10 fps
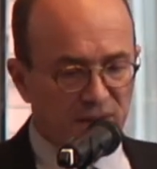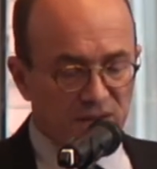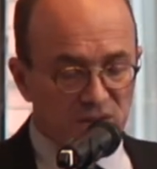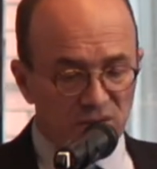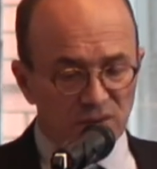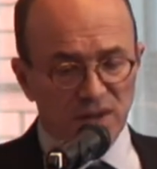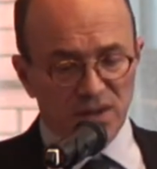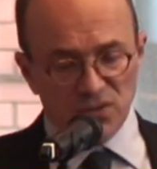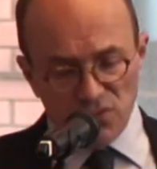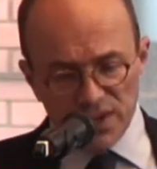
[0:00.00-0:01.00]
So
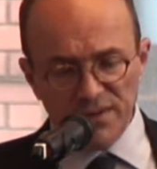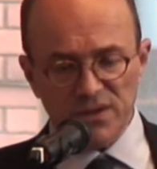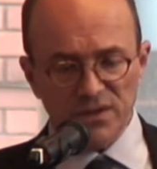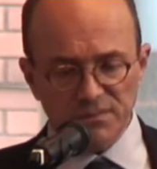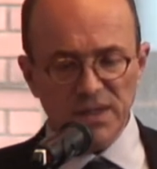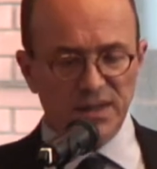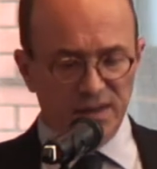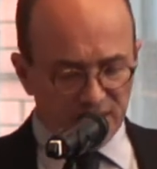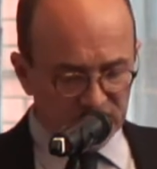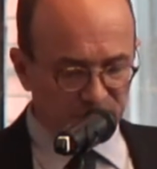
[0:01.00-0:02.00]
we've done
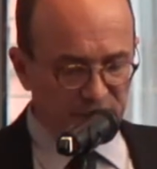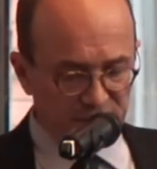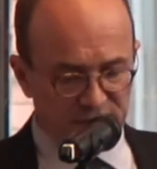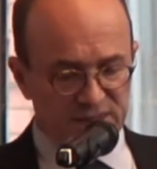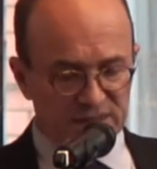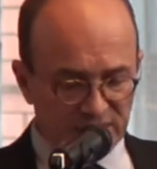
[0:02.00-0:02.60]
many experiences.